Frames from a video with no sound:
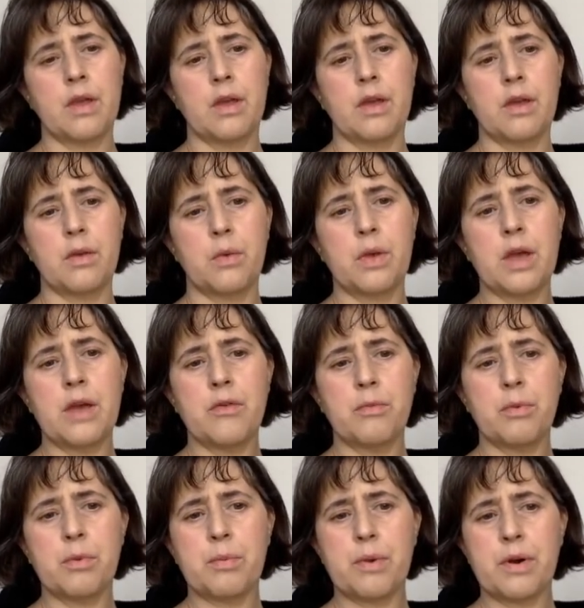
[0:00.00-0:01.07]
Uh, we have
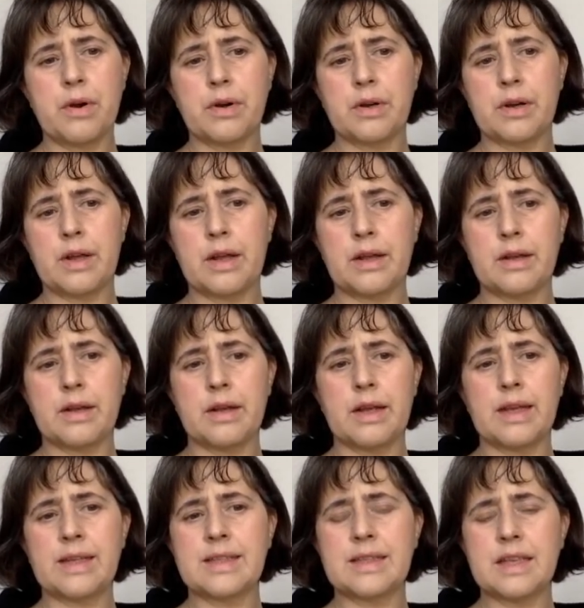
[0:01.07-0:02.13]
prepared an
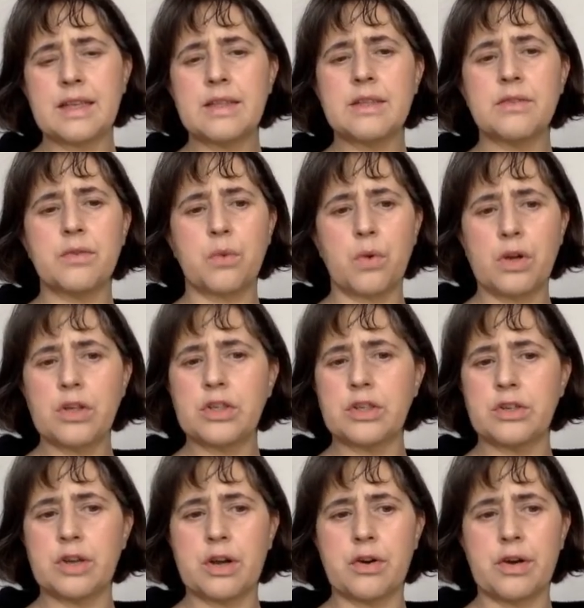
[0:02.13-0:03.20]
extensive
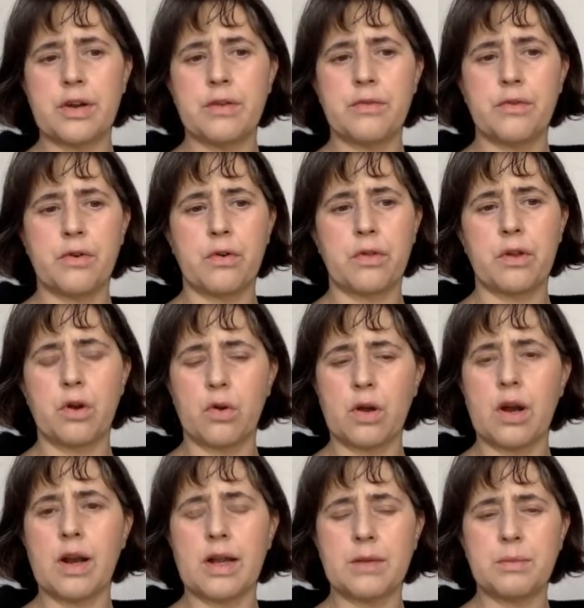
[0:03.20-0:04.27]
questionnaire for the
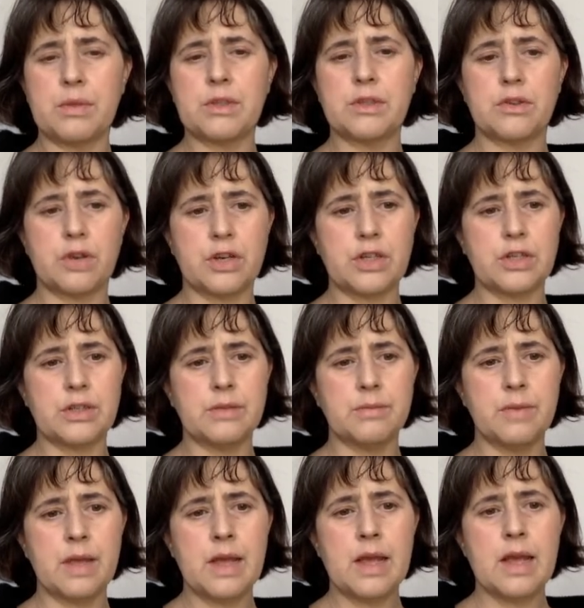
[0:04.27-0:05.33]
local administration,
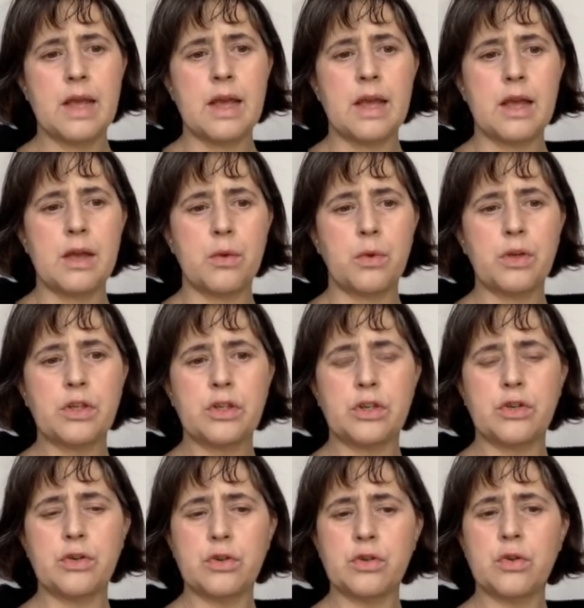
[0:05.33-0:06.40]
uh, which
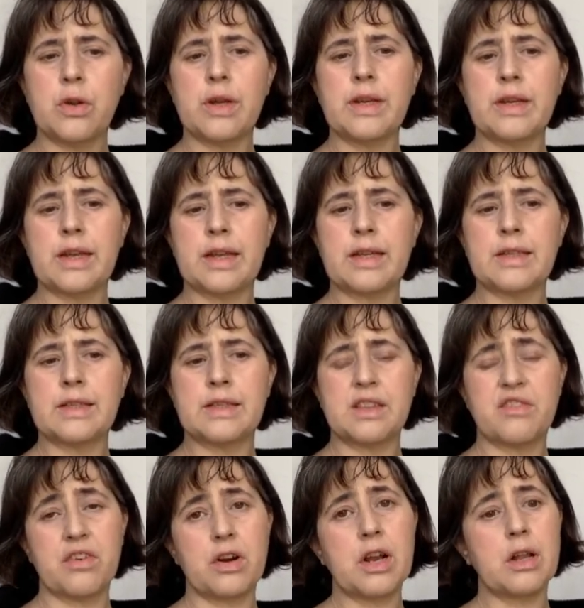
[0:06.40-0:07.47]
usually takes
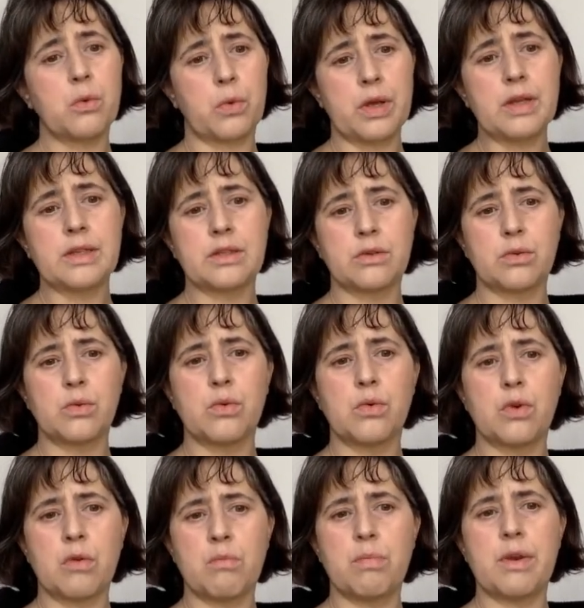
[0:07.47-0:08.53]
several weeks
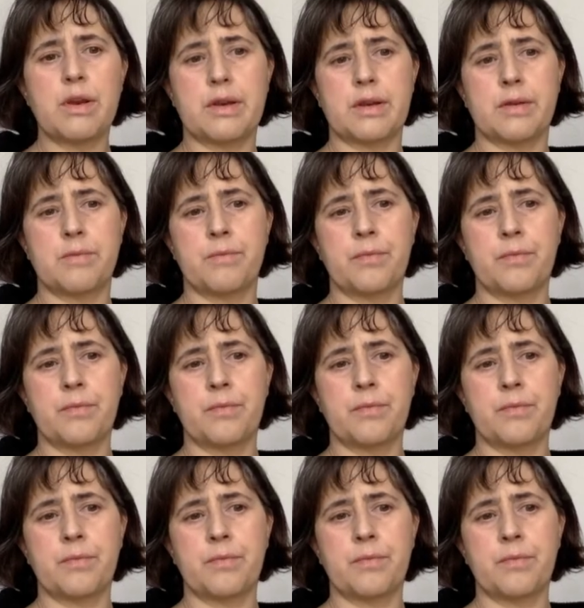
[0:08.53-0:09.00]
to complete.